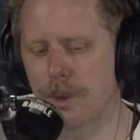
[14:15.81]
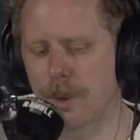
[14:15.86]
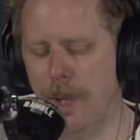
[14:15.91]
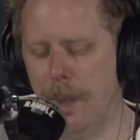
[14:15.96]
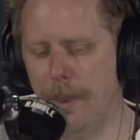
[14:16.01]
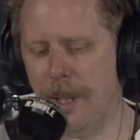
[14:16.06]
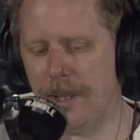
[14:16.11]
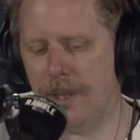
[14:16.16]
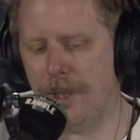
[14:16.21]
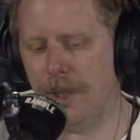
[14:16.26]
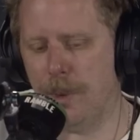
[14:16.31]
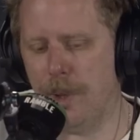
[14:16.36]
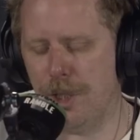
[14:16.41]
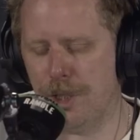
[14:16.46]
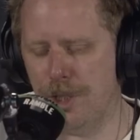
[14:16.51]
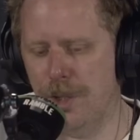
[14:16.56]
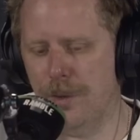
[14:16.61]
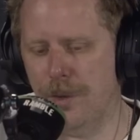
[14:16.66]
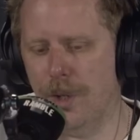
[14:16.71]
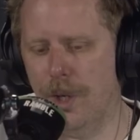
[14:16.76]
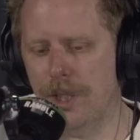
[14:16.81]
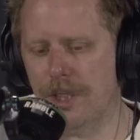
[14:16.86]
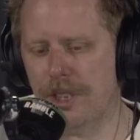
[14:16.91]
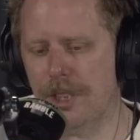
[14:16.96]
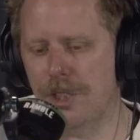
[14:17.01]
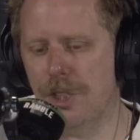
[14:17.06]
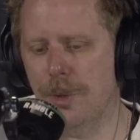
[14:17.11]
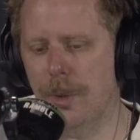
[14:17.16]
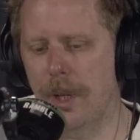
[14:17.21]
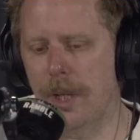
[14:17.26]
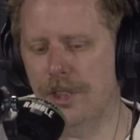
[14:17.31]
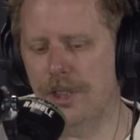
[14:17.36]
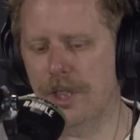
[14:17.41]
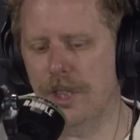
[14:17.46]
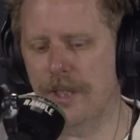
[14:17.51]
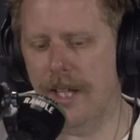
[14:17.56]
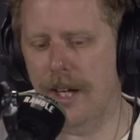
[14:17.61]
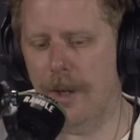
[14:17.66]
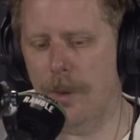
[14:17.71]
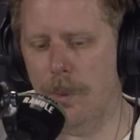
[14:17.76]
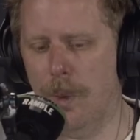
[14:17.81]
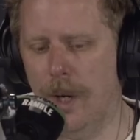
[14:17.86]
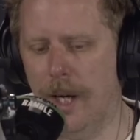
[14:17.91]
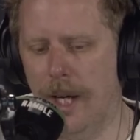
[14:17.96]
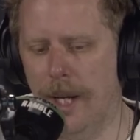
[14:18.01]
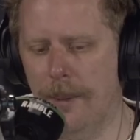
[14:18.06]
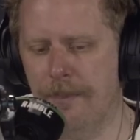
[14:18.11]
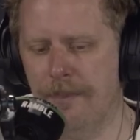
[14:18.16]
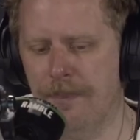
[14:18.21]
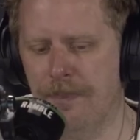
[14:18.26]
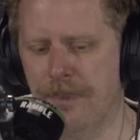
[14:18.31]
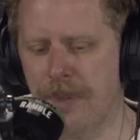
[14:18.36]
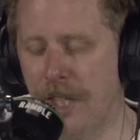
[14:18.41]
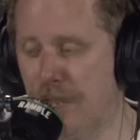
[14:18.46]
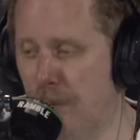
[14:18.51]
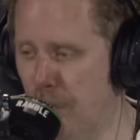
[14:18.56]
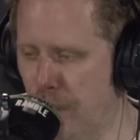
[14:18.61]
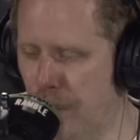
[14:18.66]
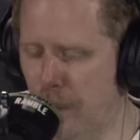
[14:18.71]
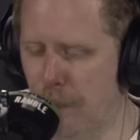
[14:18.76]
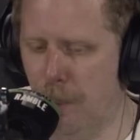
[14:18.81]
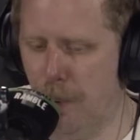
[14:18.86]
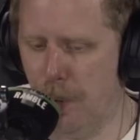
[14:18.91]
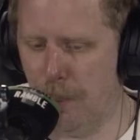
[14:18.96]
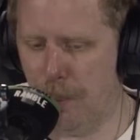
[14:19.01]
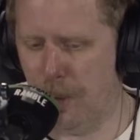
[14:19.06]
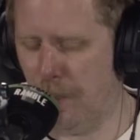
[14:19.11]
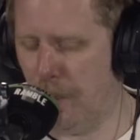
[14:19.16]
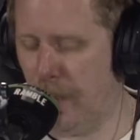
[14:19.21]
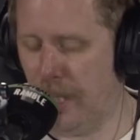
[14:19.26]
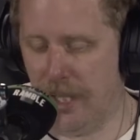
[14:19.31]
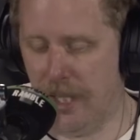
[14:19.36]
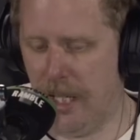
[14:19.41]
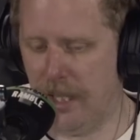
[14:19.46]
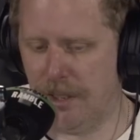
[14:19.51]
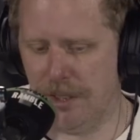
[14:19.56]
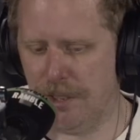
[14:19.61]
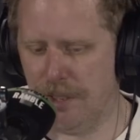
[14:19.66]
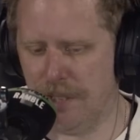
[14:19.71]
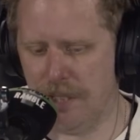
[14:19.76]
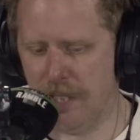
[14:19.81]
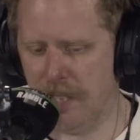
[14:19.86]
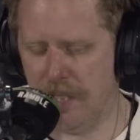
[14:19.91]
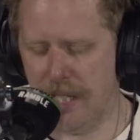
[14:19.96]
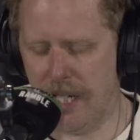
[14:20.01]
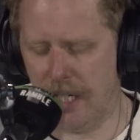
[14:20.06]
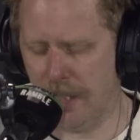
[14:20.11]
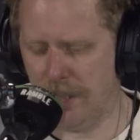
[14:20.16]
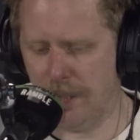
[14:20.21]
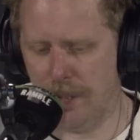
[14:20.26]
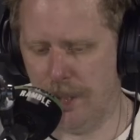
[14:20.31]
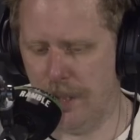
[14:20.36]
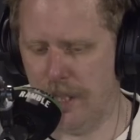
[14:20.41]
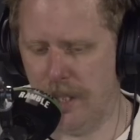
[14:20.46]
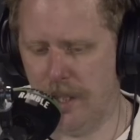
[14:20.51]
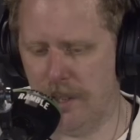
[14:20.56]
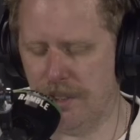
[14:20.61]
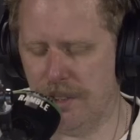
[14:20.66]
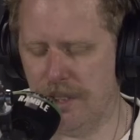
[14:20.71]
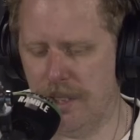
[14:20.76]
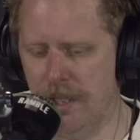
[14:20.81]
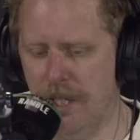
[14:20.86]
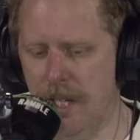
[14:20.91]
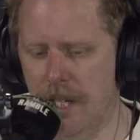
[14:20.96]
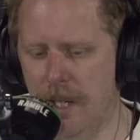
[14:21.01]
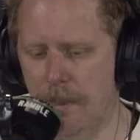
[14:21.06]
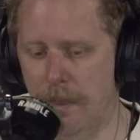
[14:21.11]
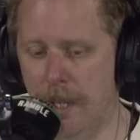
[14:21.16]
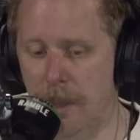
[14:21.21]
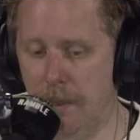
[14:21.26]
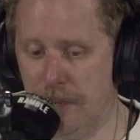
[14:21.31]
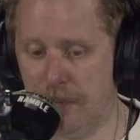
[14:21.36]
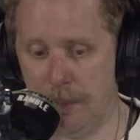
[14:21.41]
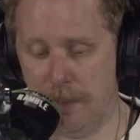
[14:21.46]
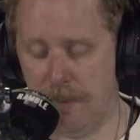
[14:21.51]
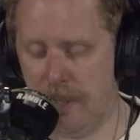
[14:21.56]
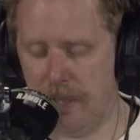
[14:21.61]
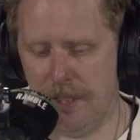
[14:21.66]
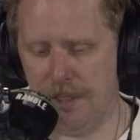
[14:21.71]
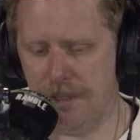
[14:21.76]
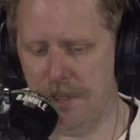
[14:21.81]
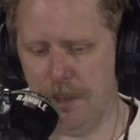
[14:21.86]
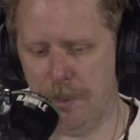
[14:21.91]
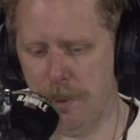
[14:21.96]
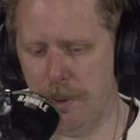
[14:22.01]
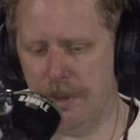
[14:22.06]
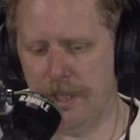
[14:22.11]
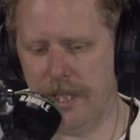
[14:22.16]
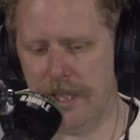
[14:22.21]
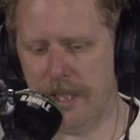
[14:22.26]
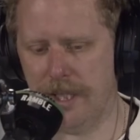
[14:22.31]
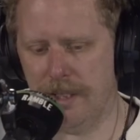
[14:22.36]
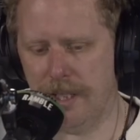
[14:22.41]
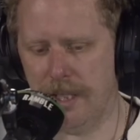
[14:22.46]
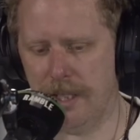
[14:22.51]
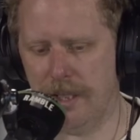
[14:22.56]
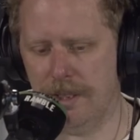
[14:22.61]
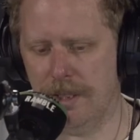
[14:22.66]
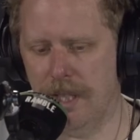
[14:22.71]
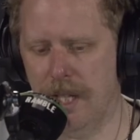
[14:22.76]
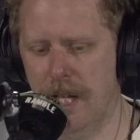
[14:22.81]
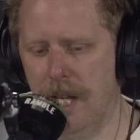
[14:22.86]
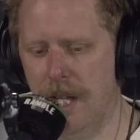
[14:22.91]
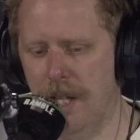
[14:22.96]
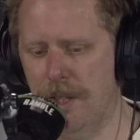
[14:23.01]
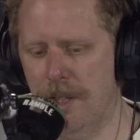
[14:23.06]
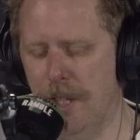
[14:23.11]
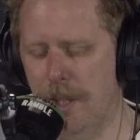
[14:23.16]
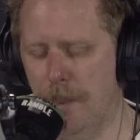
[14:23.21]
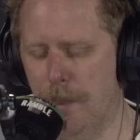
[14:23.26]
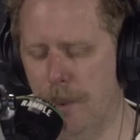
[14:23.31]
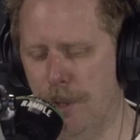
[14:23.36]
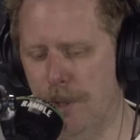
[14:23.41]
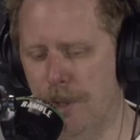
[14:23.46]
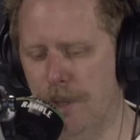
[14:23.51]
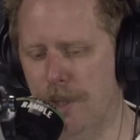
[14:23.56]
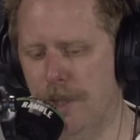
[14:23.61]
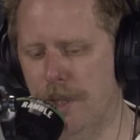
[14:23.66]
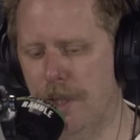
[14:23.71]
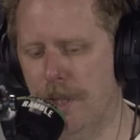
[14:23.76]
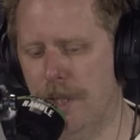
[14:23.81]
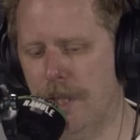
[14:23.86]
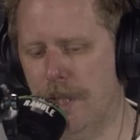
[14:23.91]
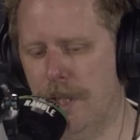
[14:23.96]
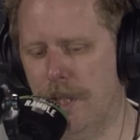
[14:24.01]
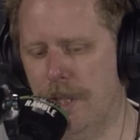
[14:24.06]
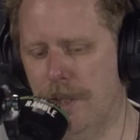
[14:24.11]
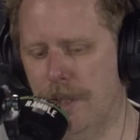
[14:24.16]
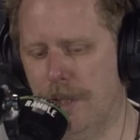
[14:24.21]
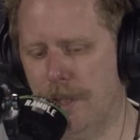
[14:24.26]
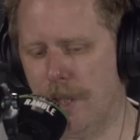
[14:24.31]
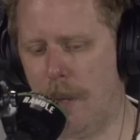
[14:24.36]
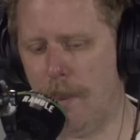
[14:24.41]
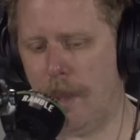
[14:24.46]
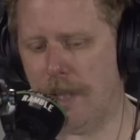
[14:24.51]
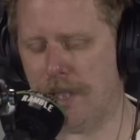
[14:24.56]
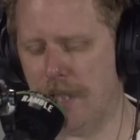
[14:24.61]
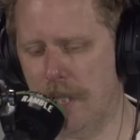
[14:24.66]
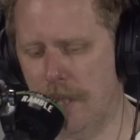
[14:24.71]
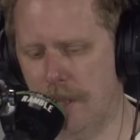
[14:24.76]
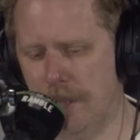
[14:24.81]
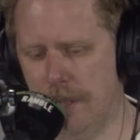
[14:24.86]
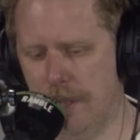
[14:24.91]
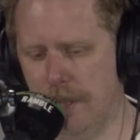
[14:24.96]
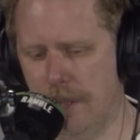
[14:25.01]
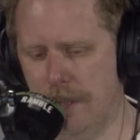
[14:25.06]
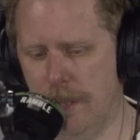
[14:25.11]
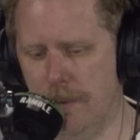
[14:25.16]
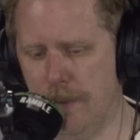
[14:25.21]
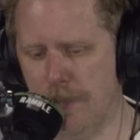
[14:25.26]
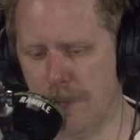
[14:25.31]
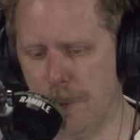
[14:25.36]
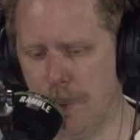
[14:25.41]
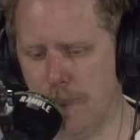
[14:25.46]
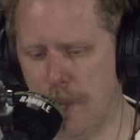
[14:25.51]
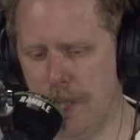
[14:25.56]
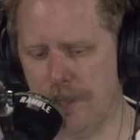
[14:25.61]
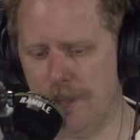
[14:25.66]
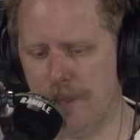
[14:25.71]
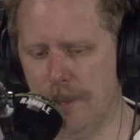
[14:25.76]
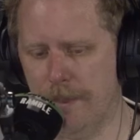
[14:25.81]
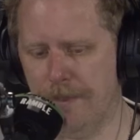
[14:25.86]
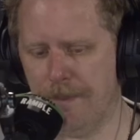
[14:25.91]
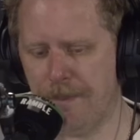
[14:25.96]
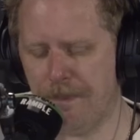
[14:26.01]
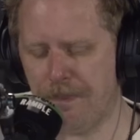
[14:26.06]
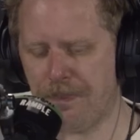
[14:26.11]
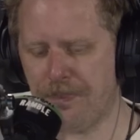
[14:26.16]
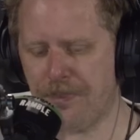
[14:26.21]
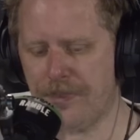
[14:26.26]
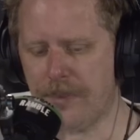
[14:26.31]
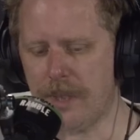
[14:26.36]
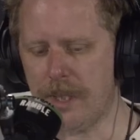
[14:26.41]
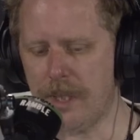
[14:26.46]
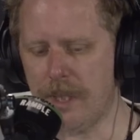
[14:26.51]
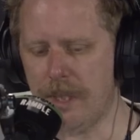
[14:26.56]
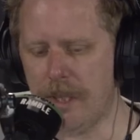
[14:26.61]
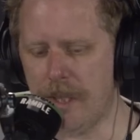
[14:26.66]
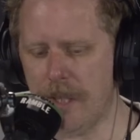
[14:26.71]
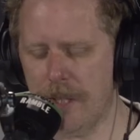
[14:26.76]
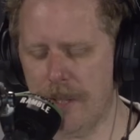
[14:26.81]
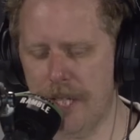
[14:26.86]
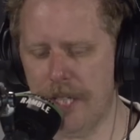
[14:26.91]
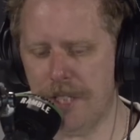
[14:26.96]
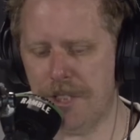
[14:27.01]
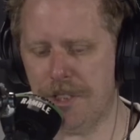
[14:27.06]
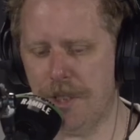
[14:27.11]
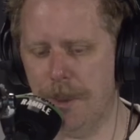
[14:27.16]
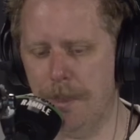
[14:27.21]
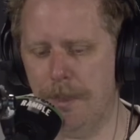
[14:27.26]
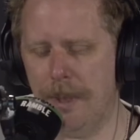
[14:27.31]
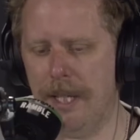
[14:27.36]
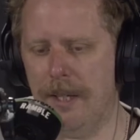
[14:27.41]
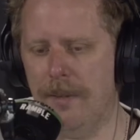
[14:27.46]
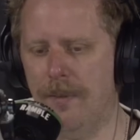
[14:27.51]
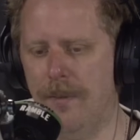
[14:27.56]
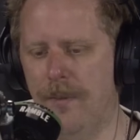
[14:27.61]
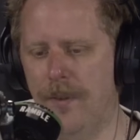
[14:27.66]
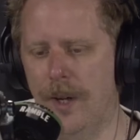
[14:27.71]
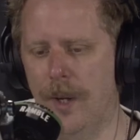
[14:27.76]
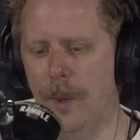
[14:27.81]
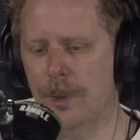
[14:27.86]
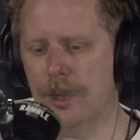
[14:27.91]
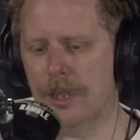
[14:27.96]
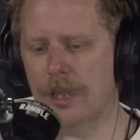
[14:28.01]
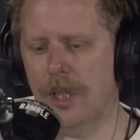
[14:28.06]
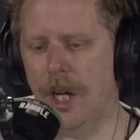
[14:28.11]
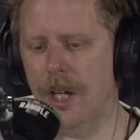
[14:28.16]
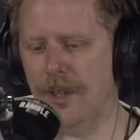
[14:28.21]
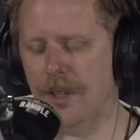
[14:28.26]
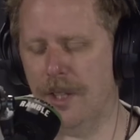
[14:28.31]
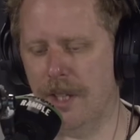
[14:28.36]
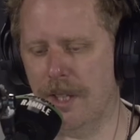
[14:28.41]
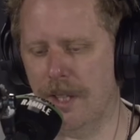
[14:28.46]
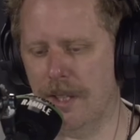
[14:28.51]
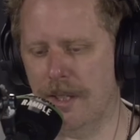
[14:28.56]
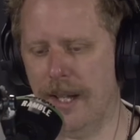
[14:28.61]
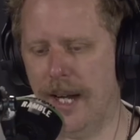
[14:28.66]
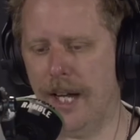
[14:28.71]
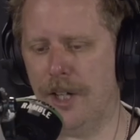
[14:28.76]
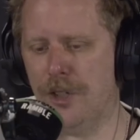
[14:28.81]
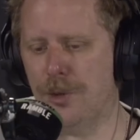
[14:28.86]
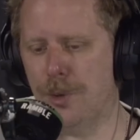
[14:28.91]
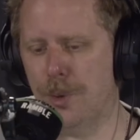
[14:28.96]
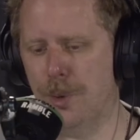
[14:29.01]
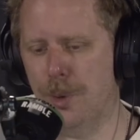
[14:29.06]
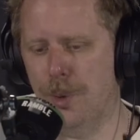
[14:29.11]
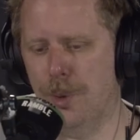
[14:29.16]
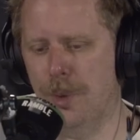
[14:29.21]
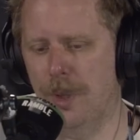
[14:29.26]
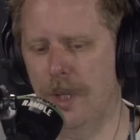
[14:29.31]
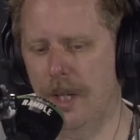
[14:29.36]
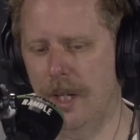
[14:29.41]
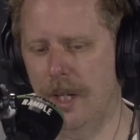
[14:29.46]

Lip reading: the way back to the question, you've got a situation now where that's a really good point, by the way, and I hadn't considered that, and I don't know the answer. Maybe some of our listeners will, and they can tell us. But going back to the original question, this to me feels like the natural